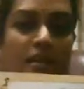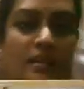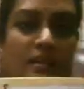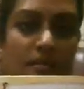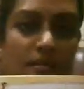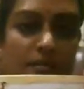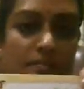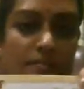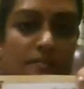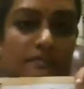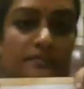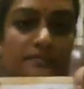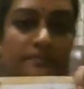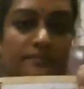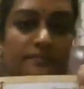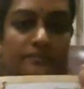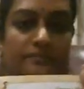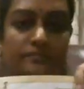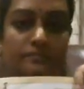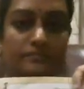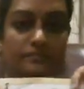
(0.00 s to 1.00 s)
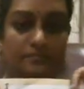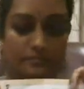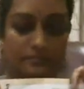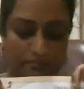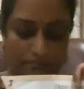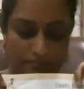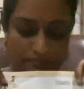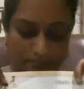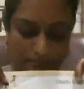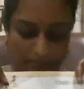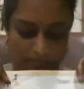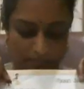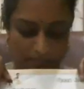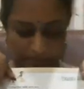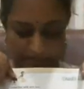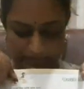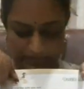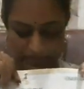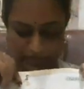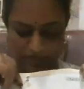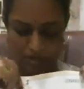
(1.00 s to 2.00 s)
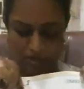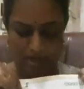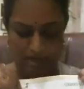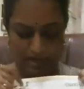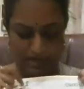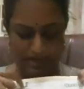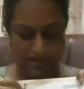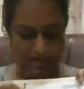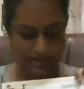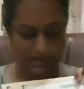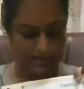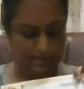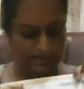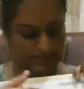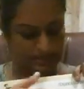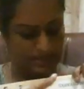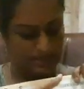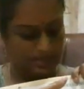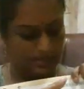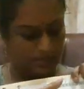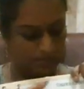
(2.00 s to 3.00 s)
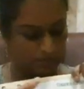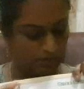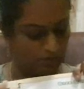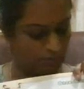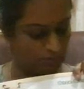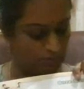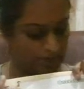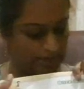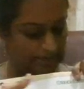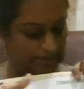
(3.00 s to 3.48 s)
Here, the child is able to